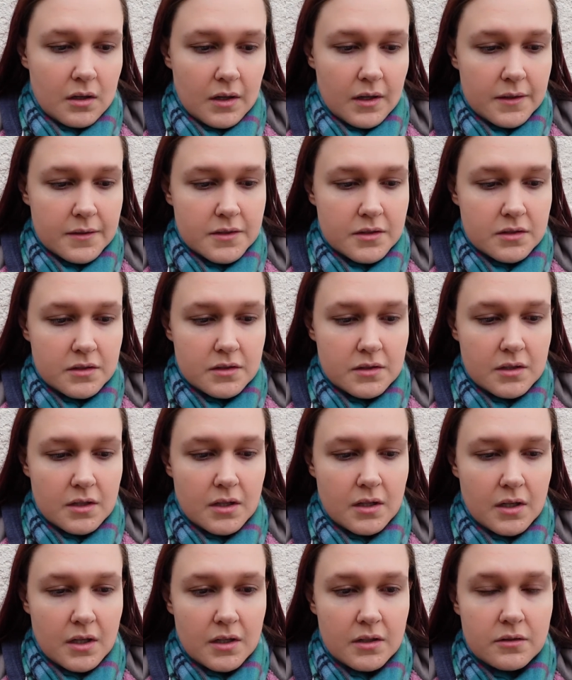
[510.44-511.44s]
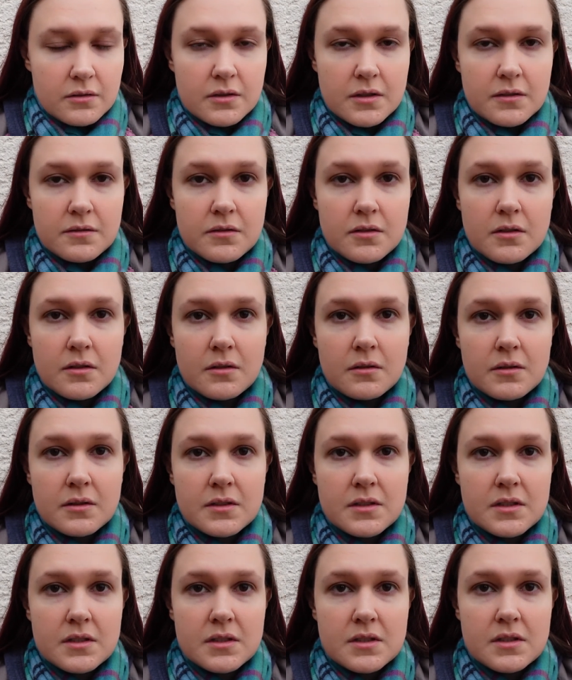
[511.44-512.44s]
I just, I don't even know what
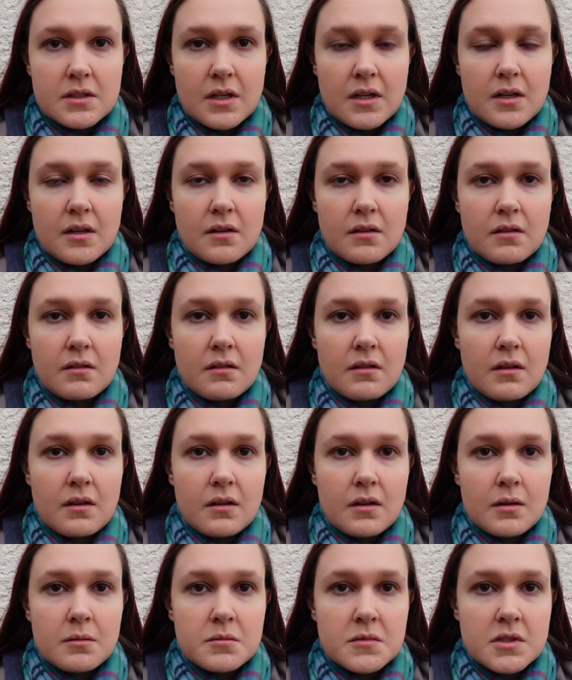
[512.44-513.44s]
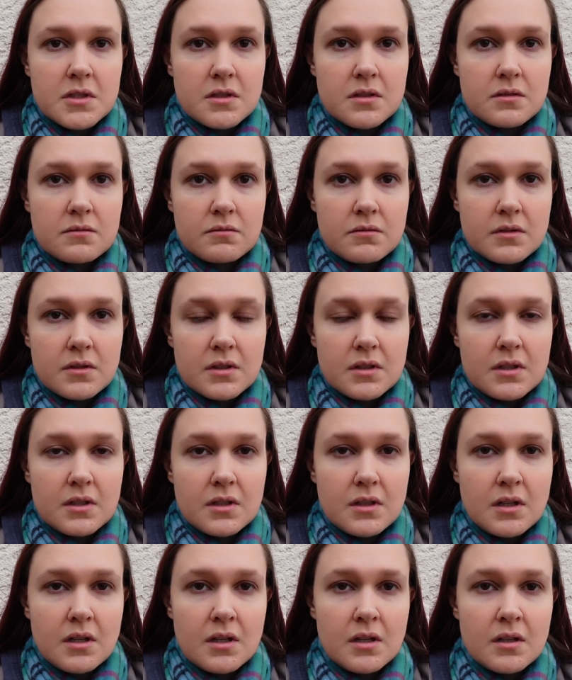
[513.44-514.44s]
to say other than I'm just
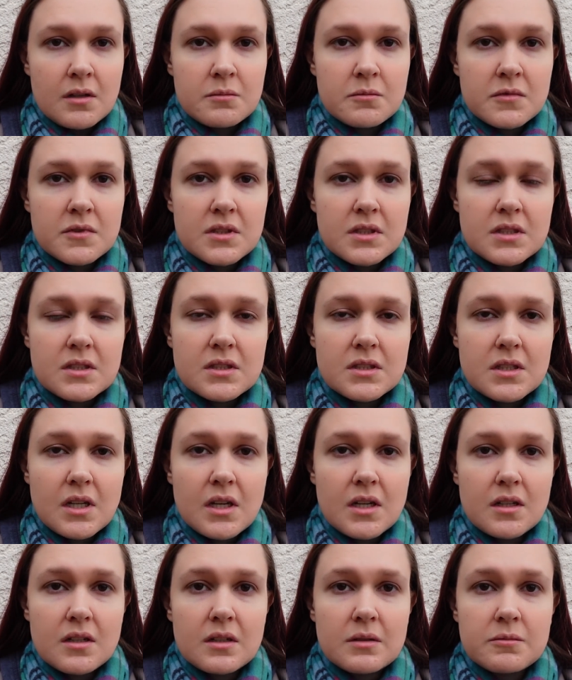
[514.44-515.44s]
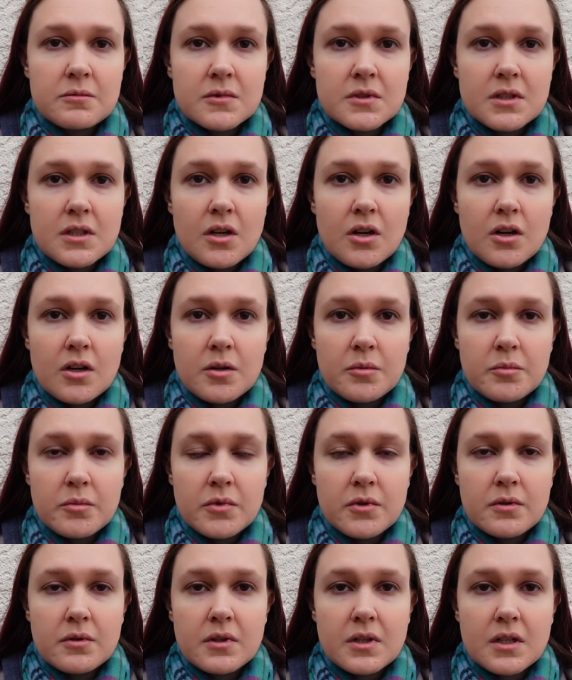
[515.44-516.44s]
really, I'm really sad. I'm really
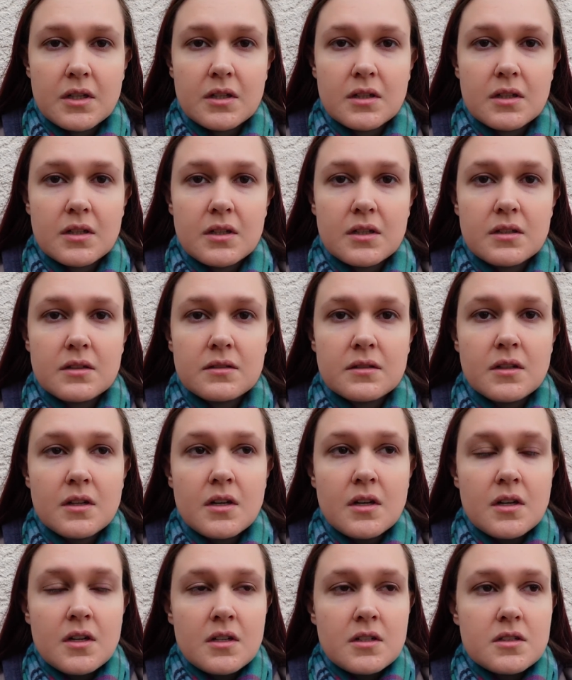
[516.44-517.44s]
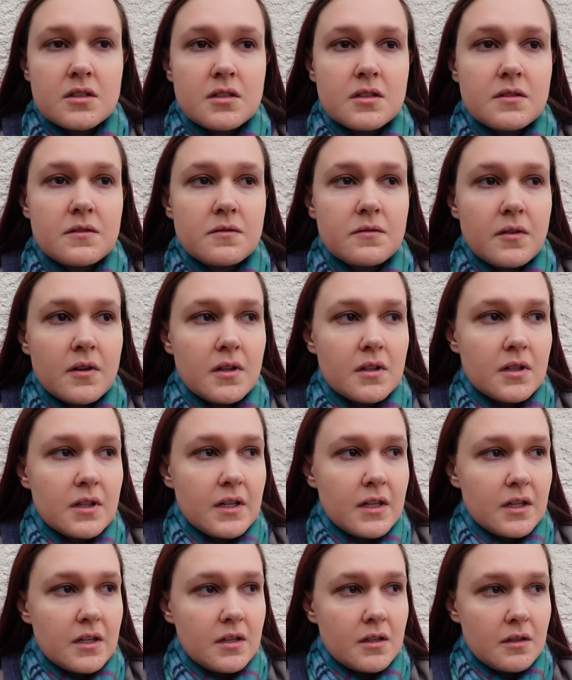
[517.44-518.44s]
heartbroken. I just felt
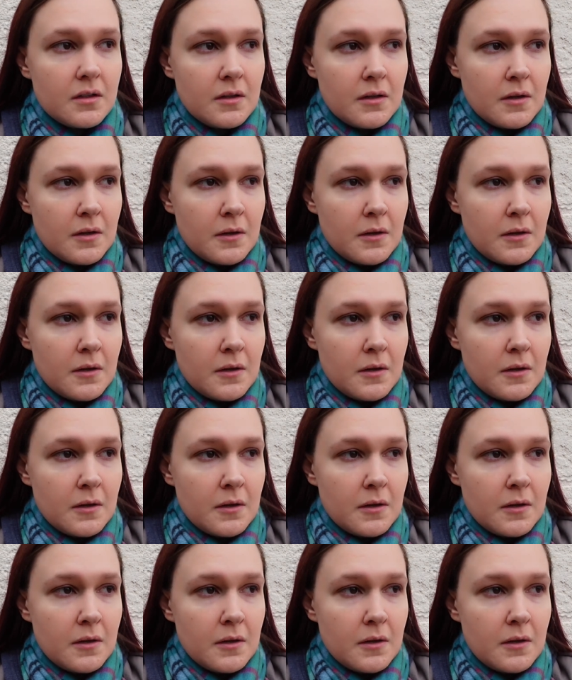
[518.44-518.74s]
like,